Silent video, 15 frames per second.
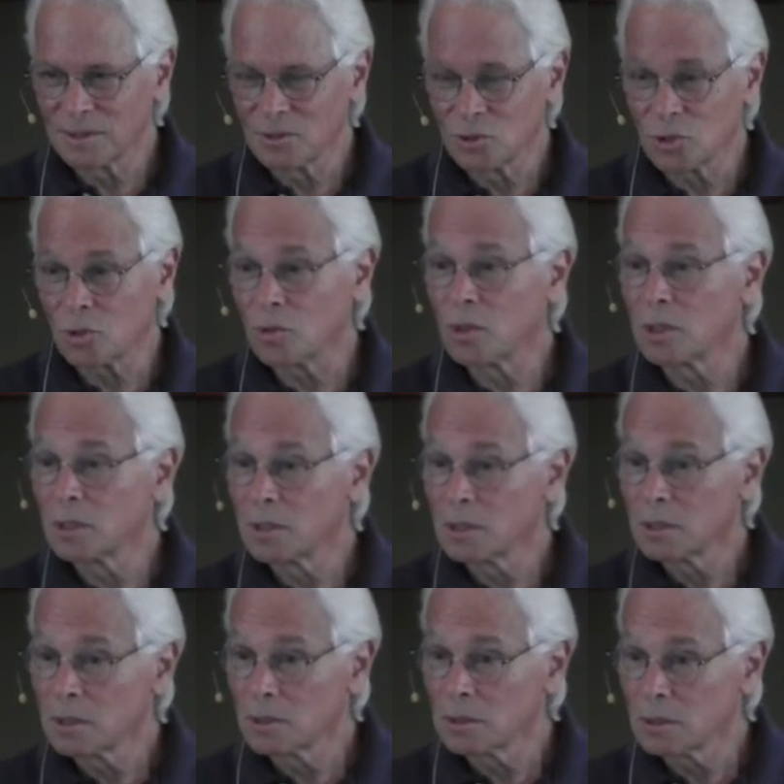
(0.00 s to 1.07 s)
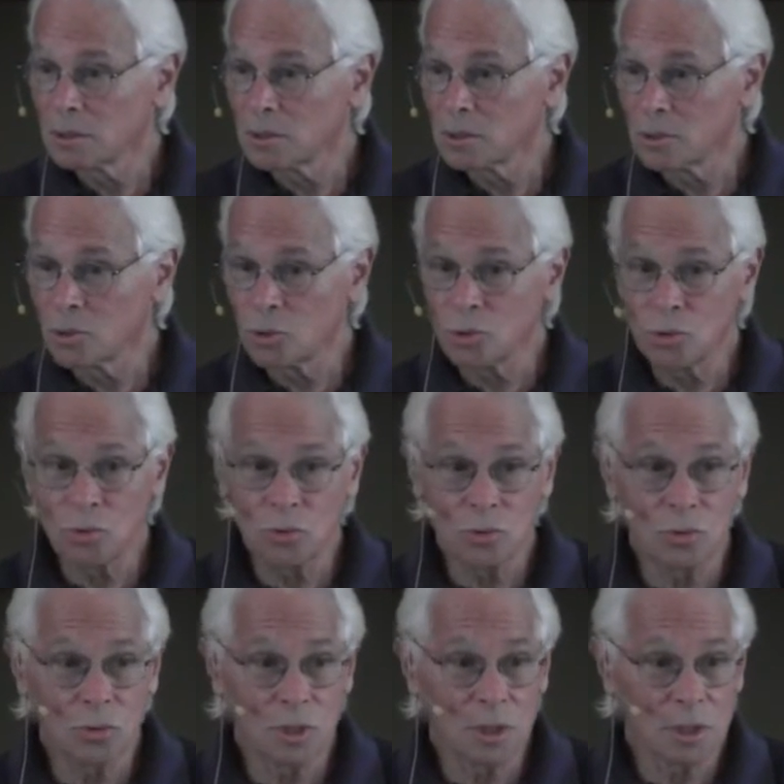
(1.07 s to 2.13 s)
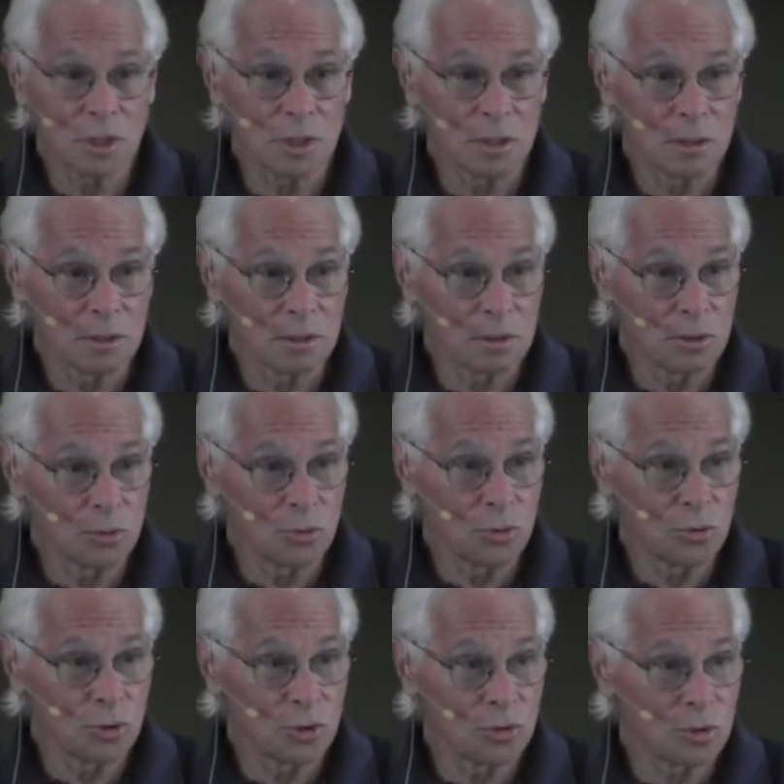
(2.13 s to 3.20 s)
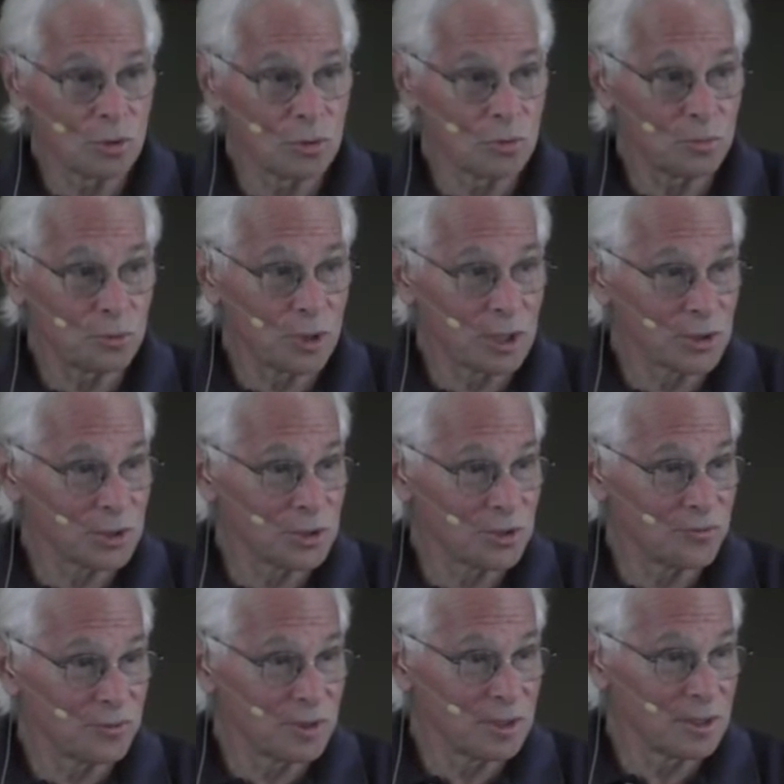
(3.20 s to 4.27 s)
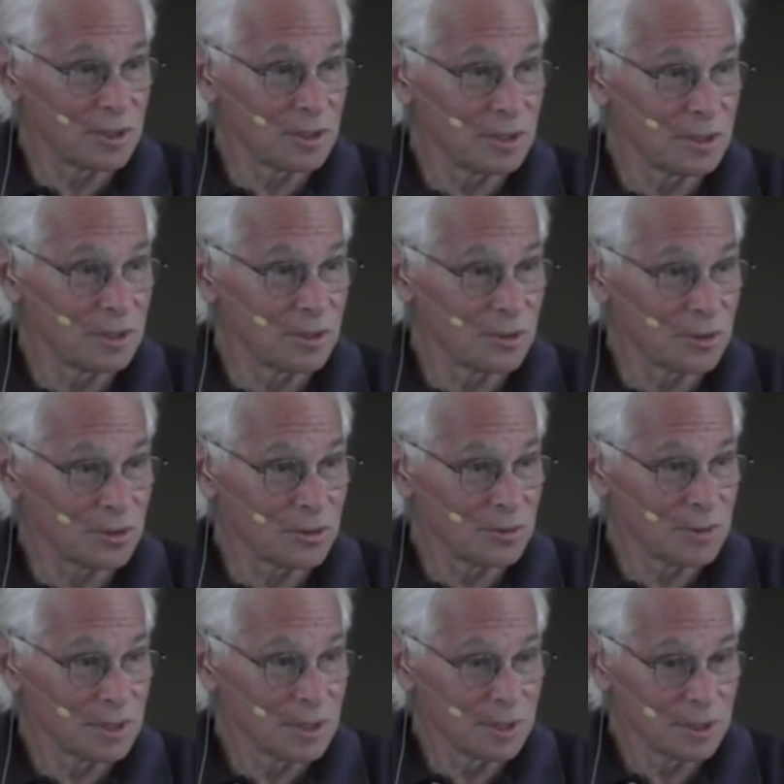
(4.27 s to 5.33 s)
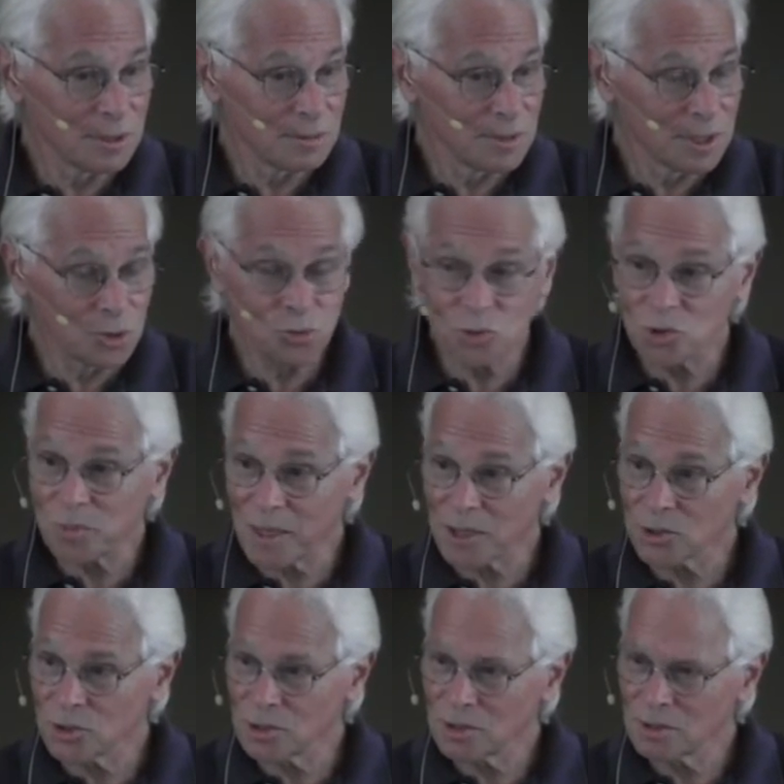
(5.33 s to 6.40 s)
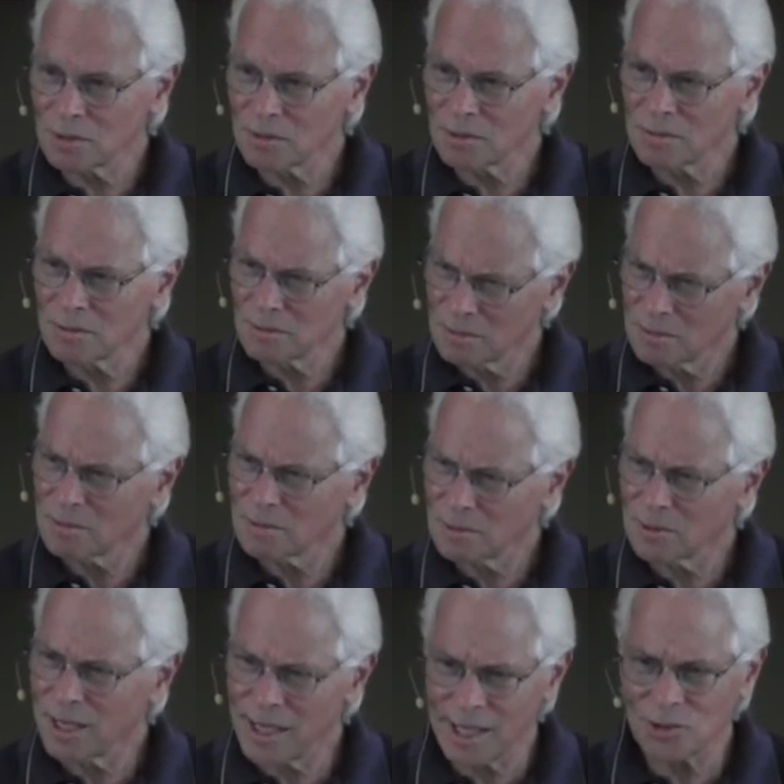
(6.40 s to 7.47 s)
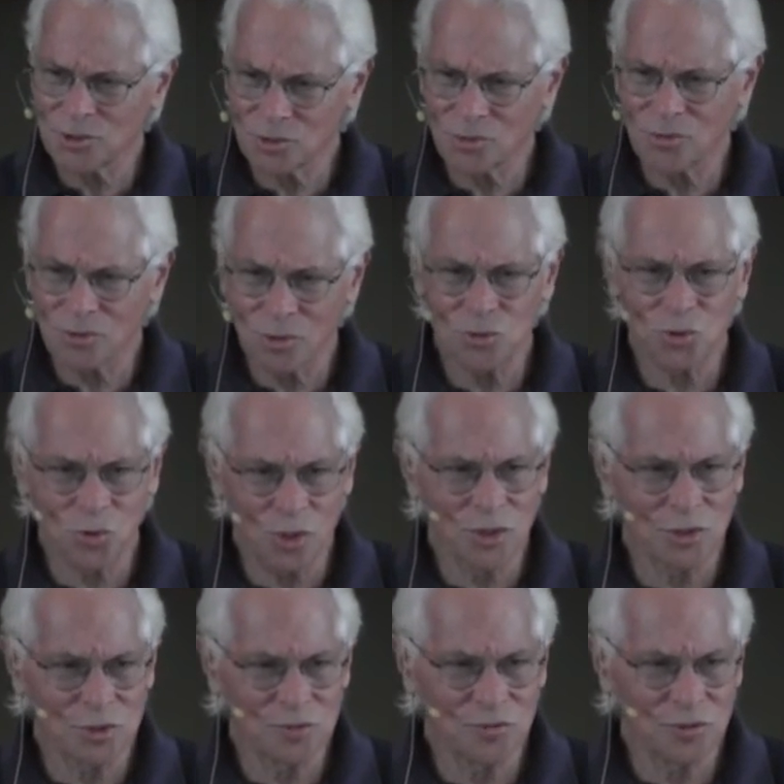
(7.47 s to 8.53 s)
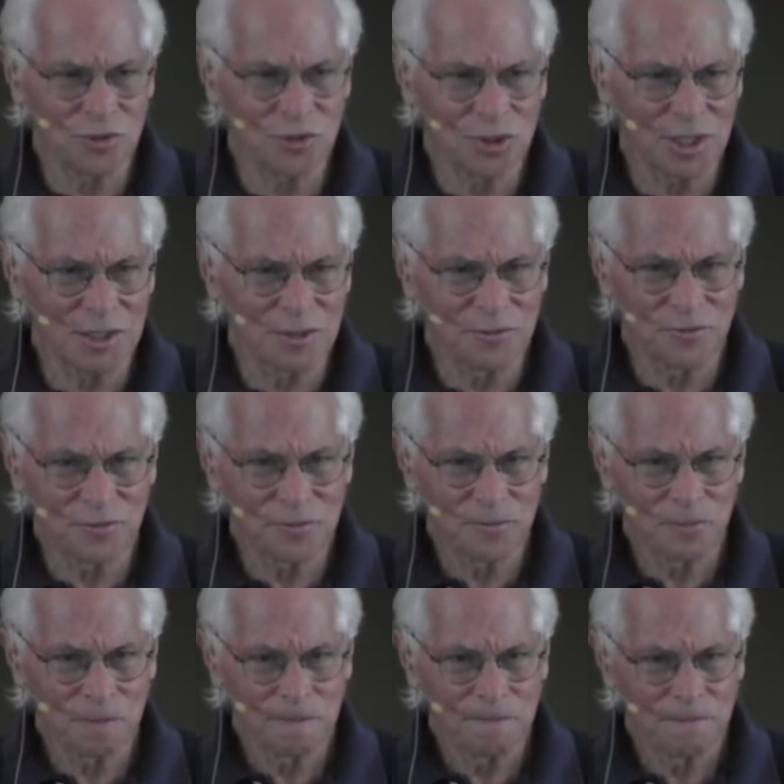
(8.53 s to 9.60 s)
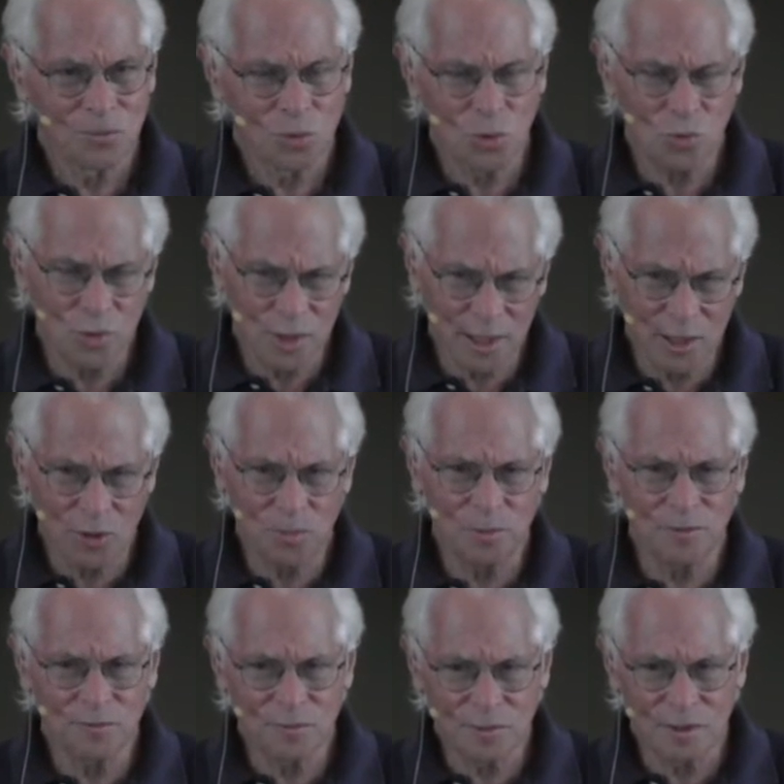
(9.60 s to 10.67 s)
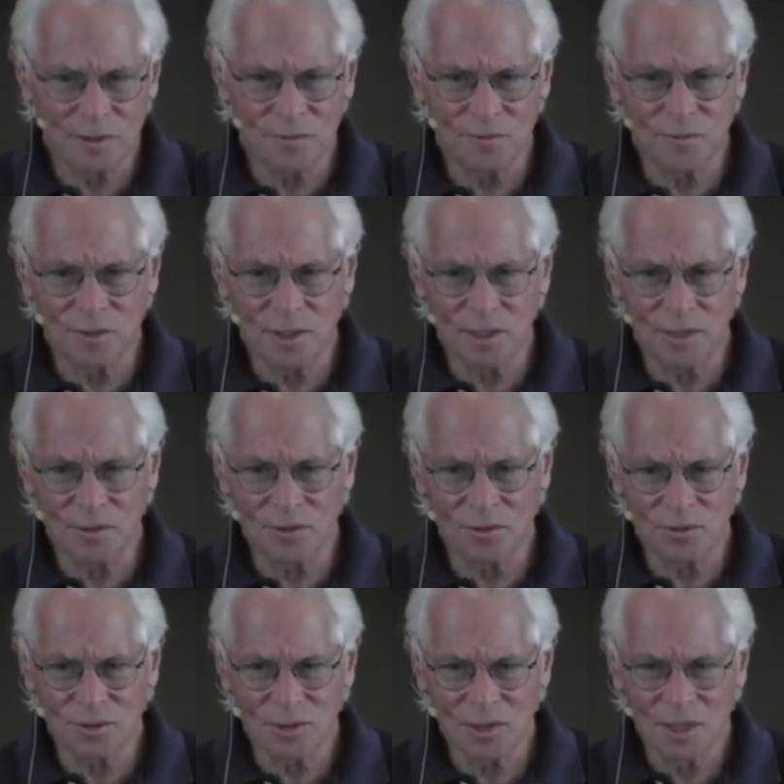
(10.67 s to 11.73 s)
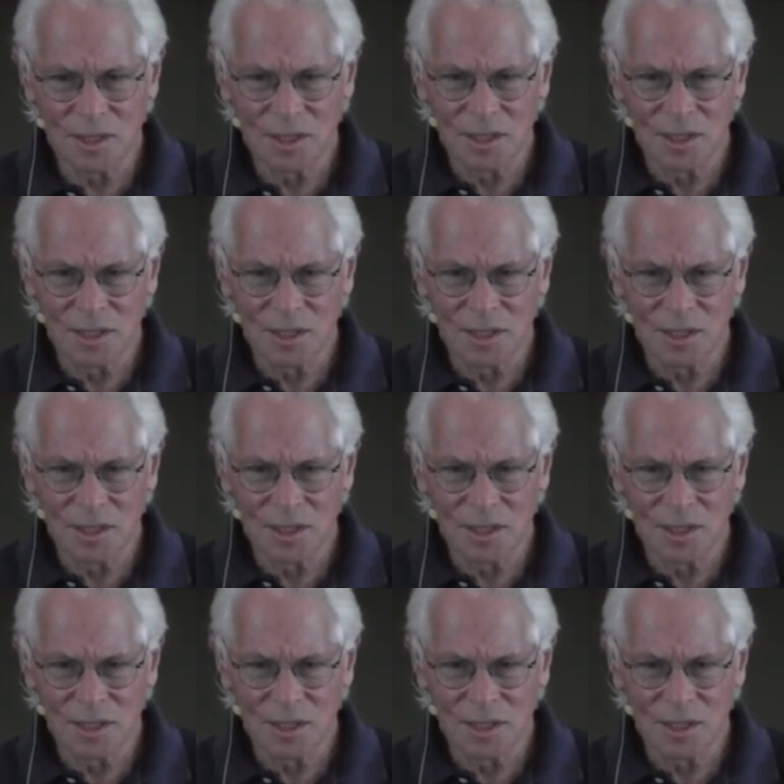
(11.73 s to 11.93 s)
So you do your own process of, introspection to answer those questions for yourself with the help of others.